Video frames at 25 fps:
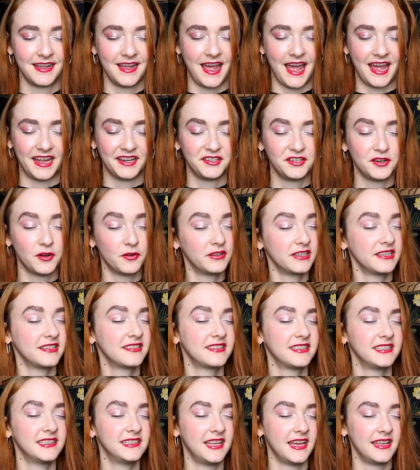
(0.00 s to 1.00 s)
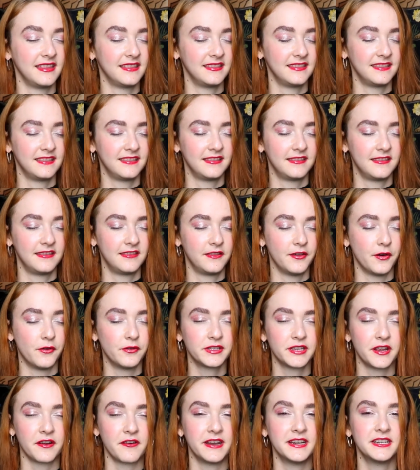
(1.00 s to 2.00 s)
And notice that
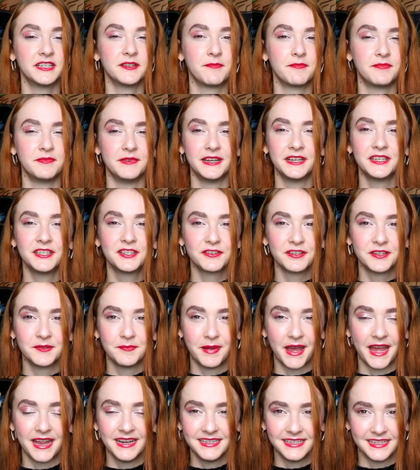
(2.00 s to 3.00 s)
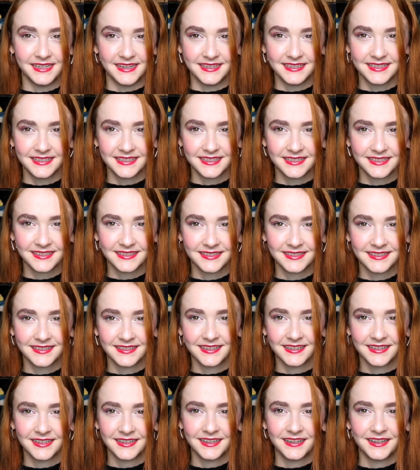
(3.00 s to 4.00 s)
those are interdependent
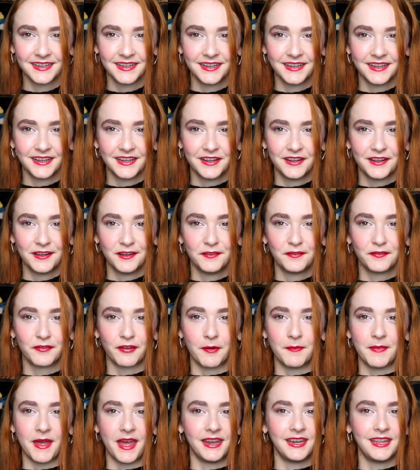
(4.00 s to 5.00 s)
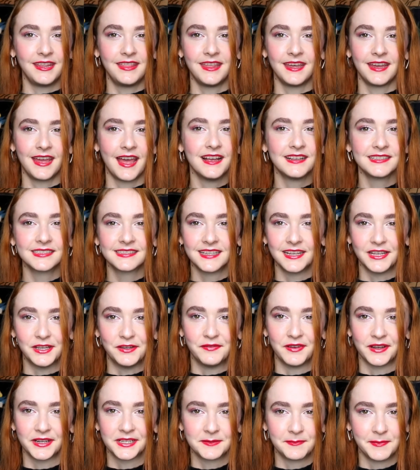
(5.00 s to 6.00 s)
from anything else that
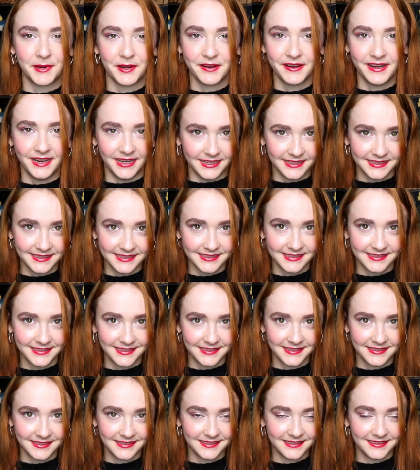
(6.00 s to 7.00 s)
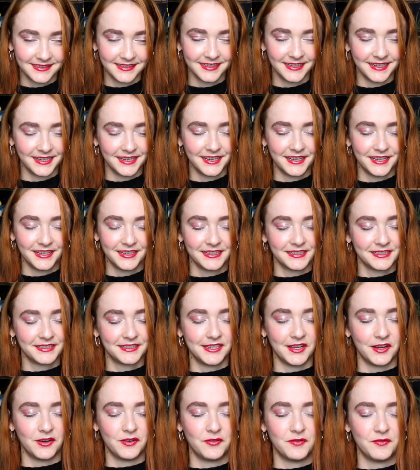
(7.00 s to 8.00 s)
you've experienced.
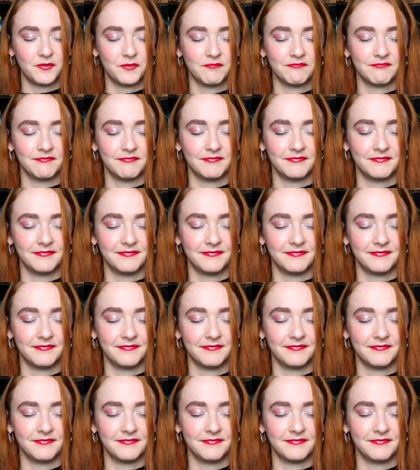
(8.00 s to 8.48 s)
So